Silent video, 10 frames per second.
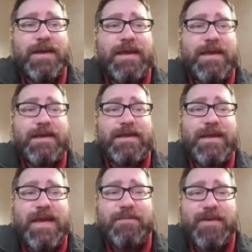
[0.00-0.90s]
in
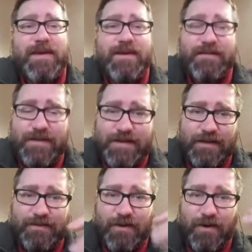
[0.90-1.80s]
keeping the
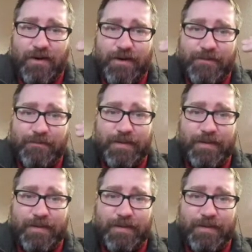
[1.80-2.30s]
Death Guard